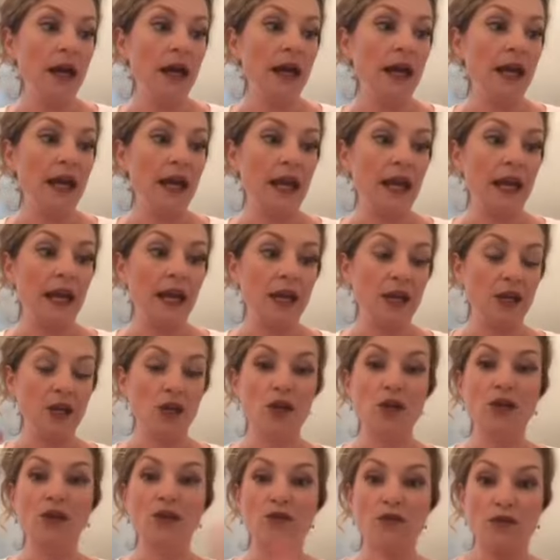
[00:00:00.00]

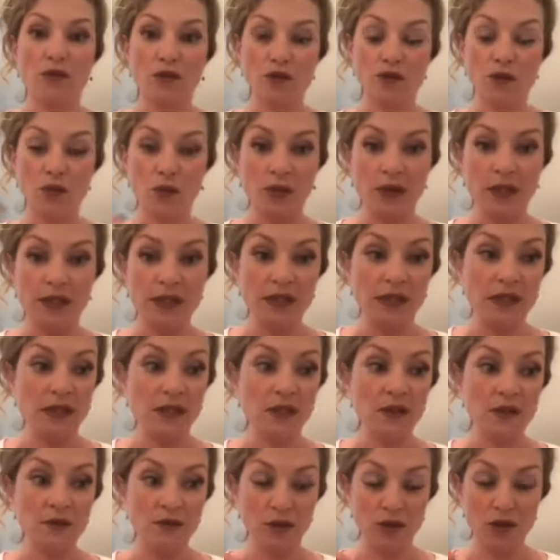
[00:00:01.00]
And the first one,
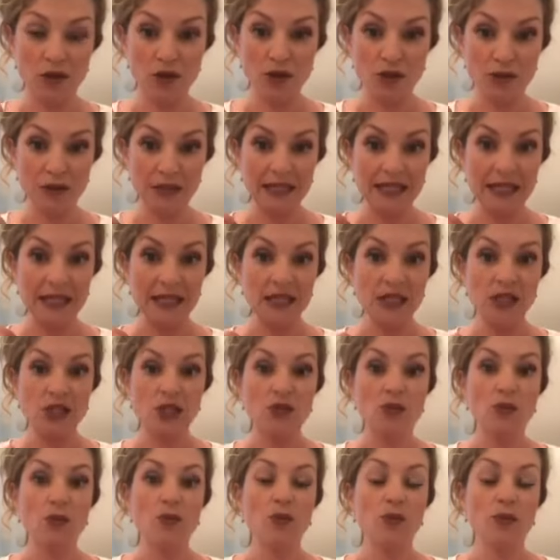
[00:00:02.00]
the first 3
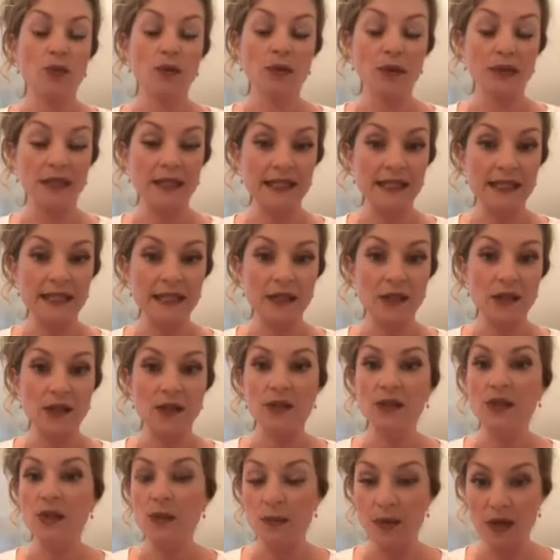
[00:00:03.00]
tints we're releasing
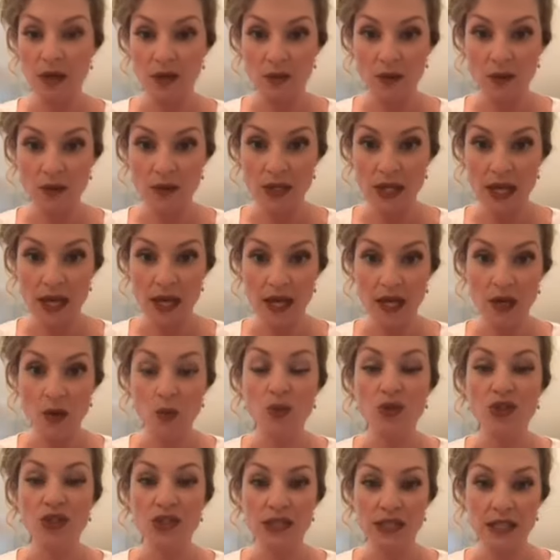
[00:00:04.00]
is the Pink Rosé,
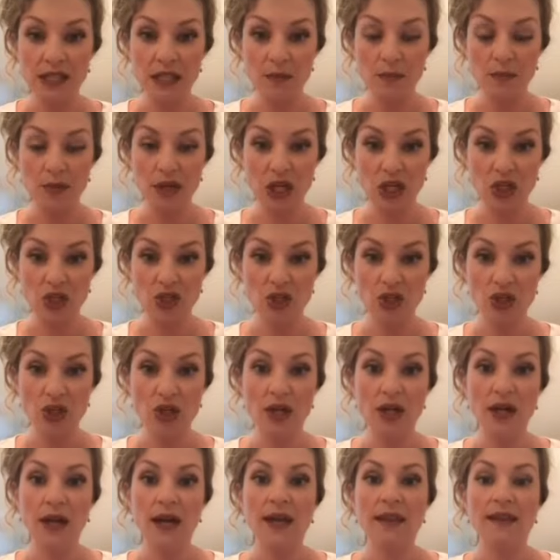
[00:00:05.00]
which is in the
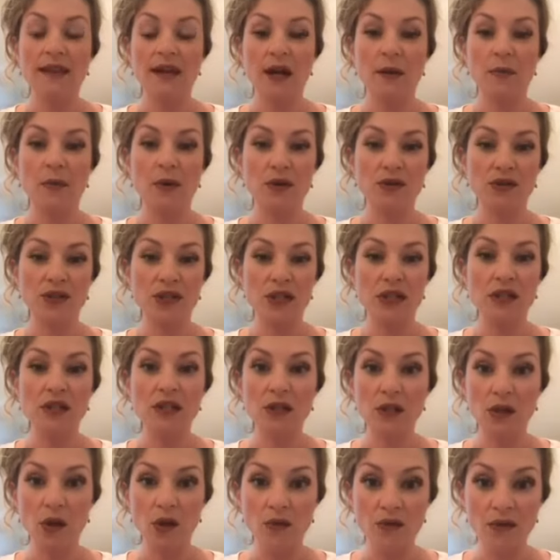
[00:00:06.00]
picture that I posted a
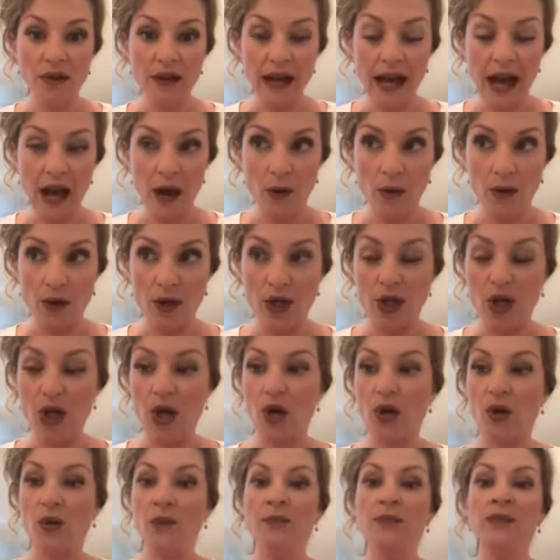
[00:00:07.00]
little over an hour
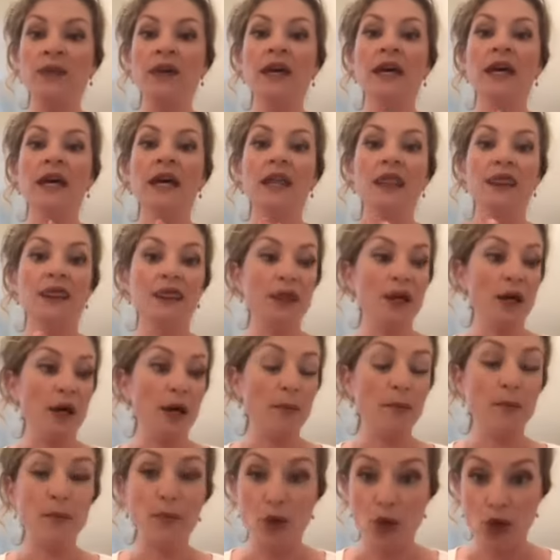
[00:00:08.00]
ago,
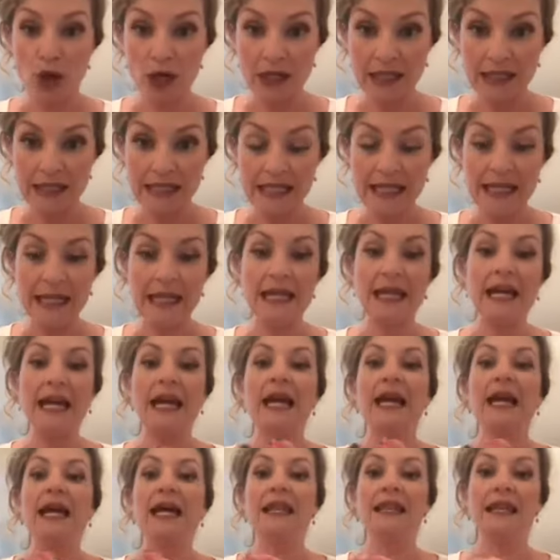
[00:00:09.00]
the Burgundy,
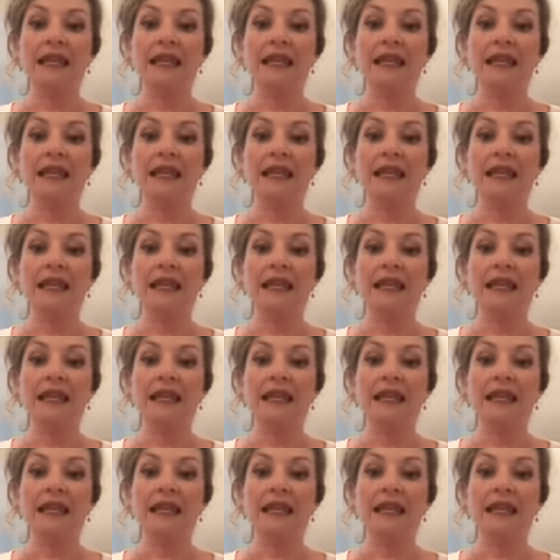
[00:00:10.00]
and the